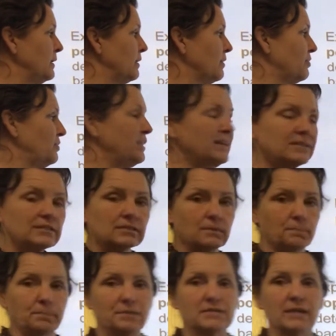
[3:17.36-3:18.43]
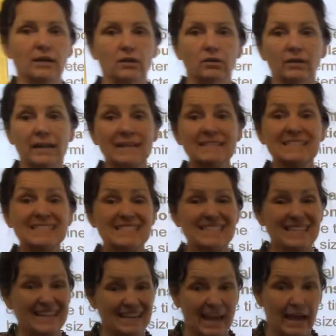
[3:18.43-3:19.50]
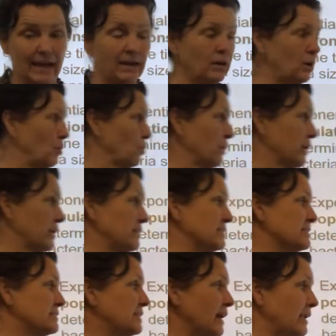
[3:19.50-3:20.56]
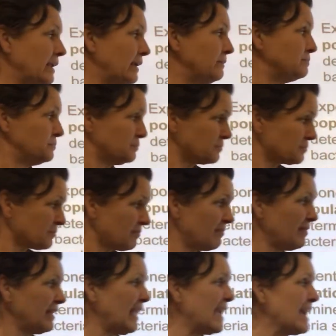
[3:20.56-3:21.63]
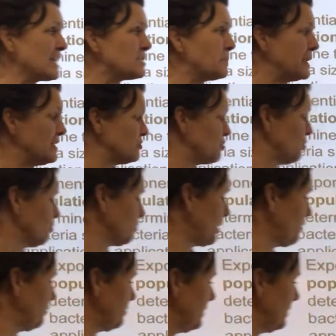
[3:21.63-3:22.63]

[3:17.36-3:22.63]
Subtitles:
This particular lesson today, we're going to study exponential growth,